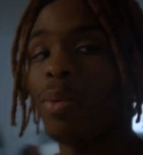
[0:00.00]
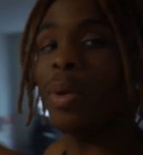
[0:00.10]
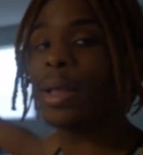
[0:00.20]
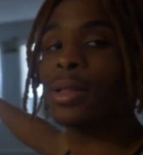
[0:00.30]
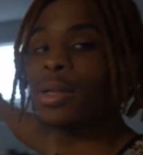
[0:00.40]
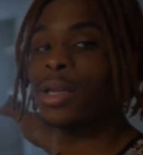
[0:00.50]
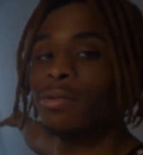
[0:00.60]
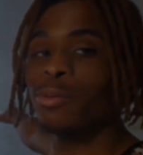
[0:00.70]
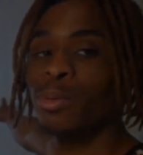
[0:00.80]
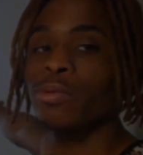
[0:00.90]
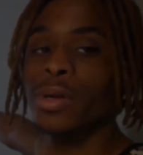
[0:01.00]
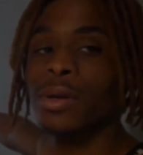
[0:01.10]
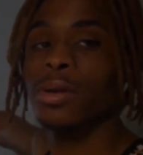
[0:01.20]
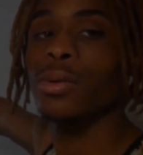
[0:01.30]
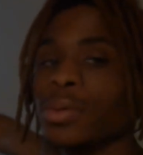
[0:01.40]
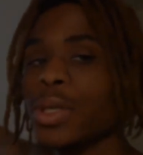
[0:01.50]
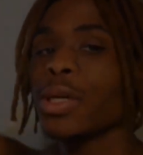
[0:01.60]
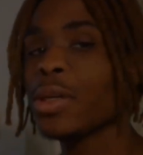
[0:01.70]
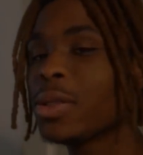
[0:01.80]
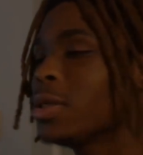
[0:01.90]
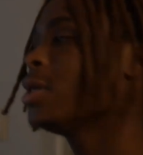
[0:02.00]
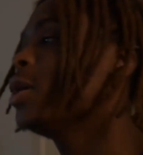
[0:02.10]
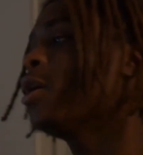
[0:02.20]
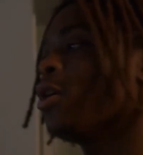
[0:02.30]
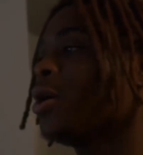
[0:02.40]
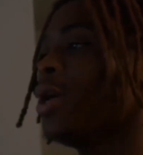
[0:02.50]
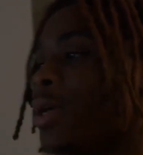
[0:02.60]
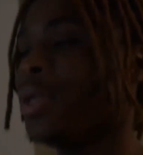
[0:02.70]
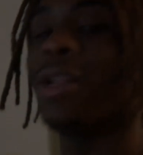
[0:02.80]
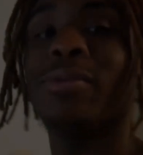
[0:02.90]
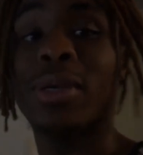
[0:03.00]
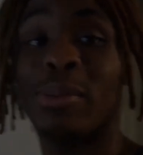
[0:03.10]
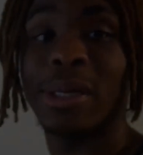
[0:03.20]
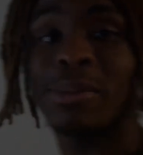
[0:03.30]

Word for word: We got the living room over here. You know what I'm saying? It's, it's, pretty,